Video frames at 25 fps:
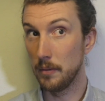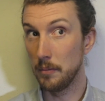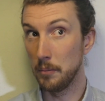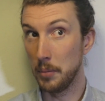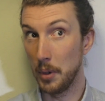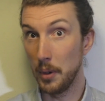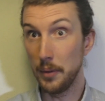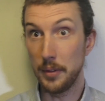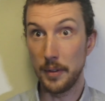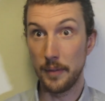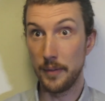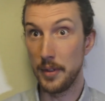
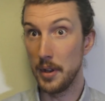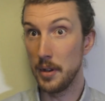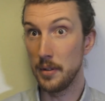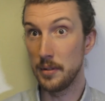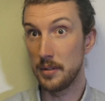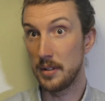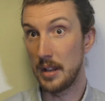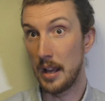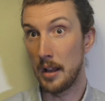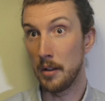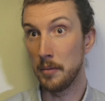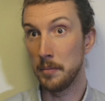Both of
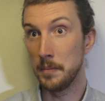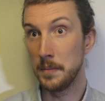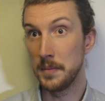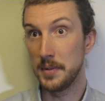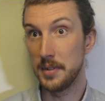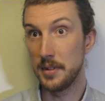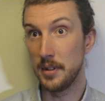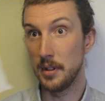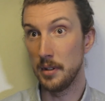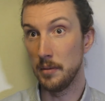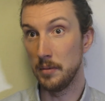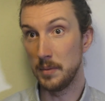those
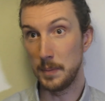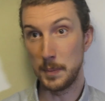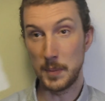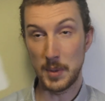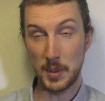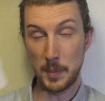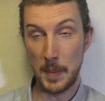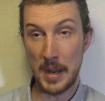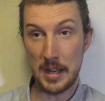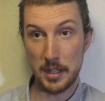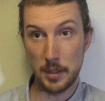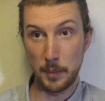albums, the
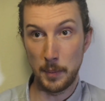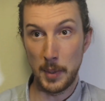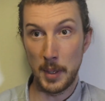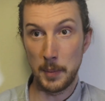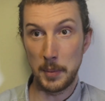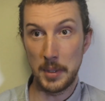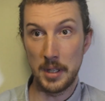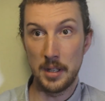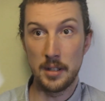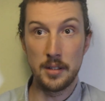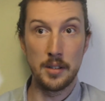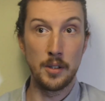Smashing
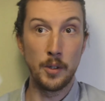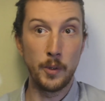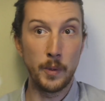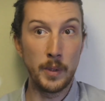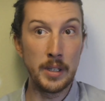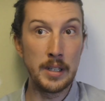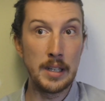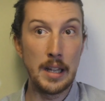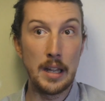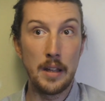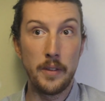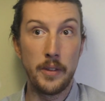Pumpkins and
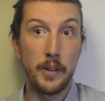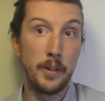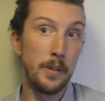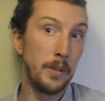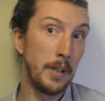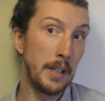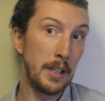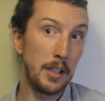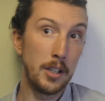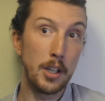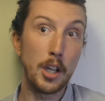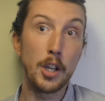Green Day, they're
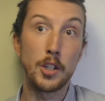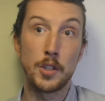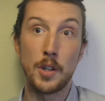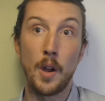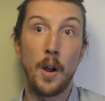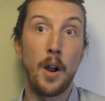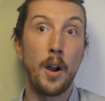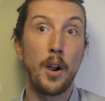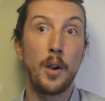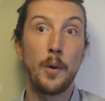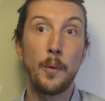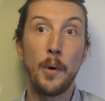like
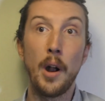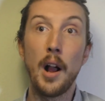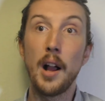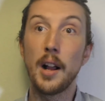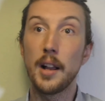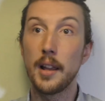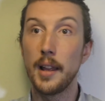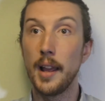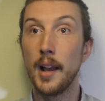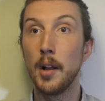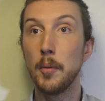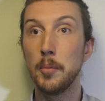guitar
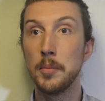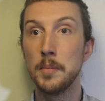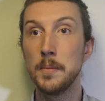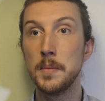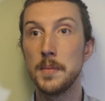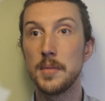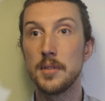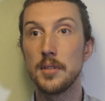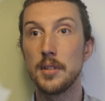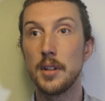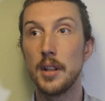rock albums.